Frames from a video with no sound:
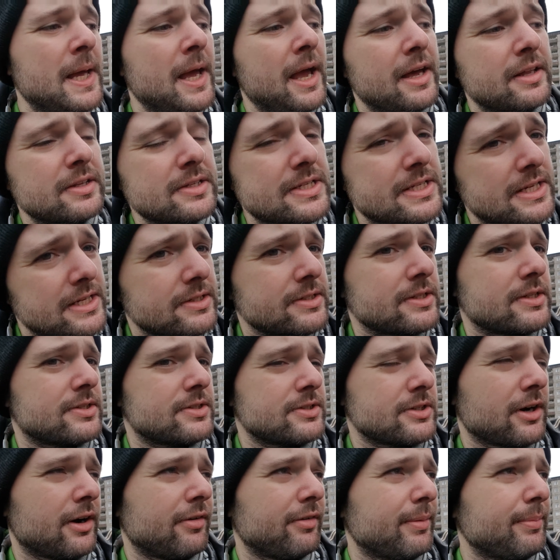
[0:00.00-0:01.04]
And since it's
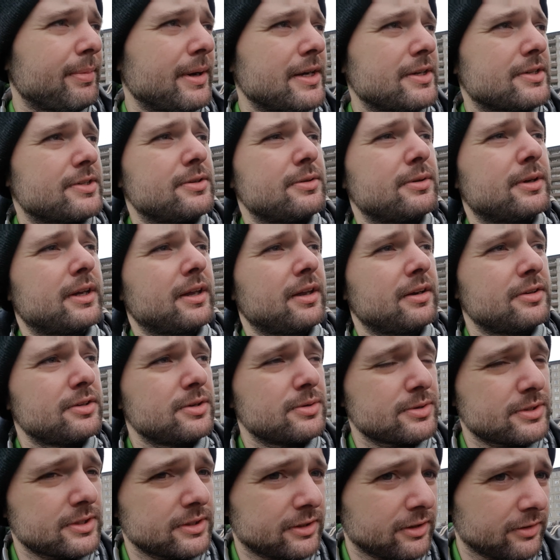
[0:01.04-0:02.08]
Java based, you can
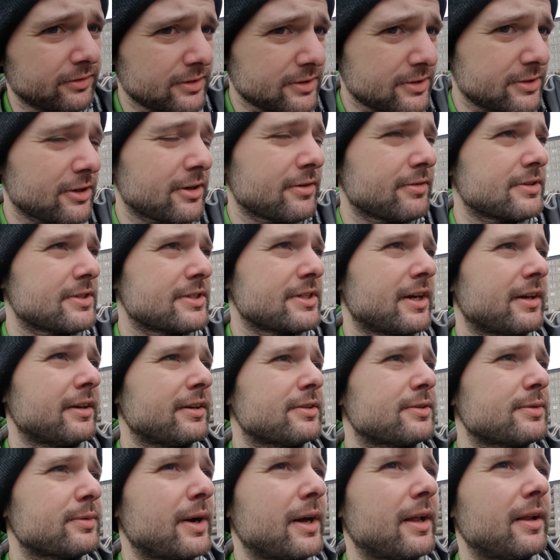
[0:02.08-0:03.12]
use it on the server side
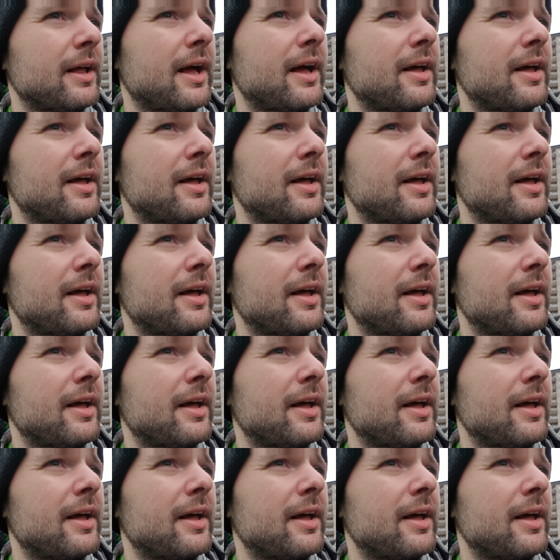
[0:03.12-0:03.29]
as well.